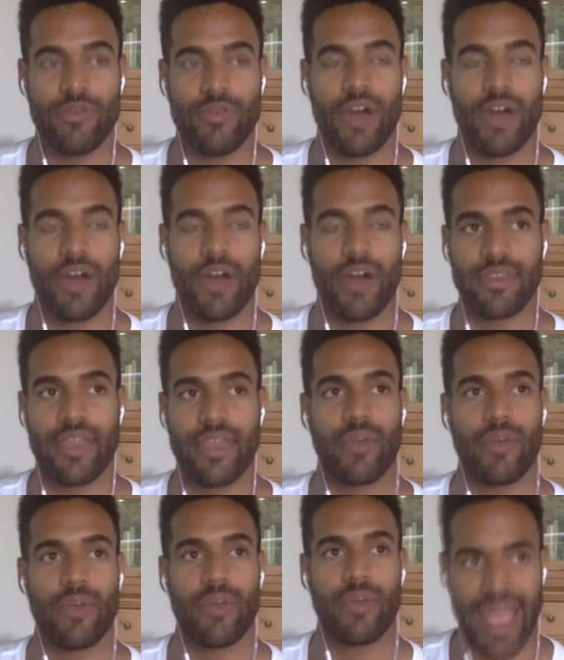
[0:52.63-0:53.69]
Understanding
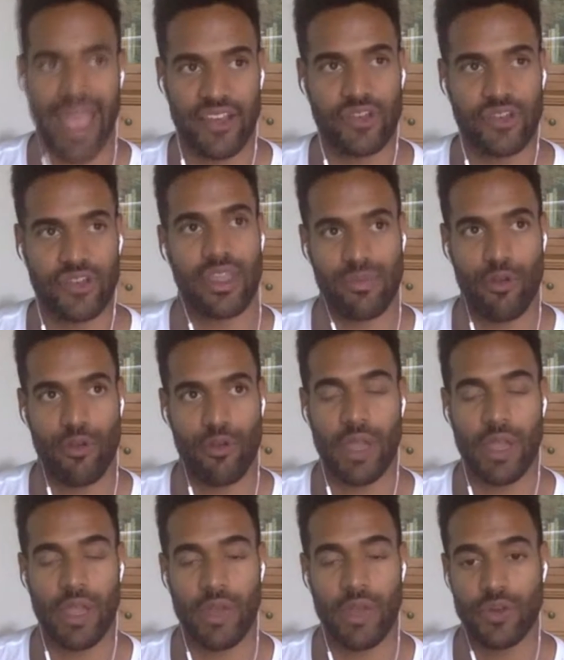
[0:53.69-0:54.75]
what actually is
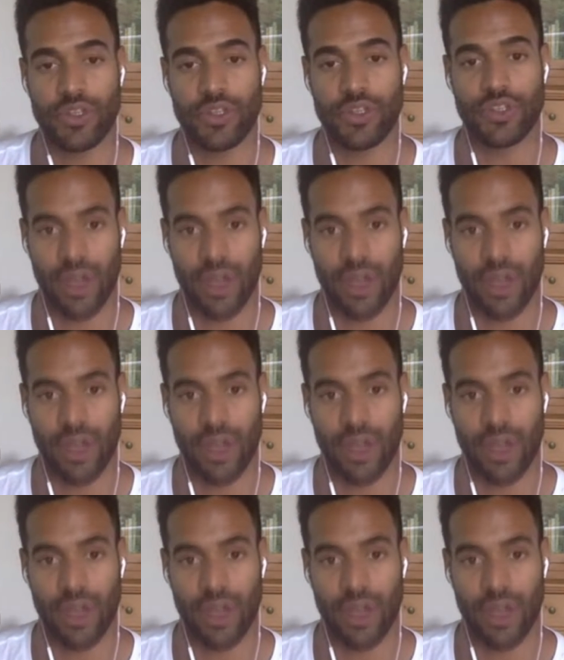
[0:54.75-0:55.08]
moving, which is your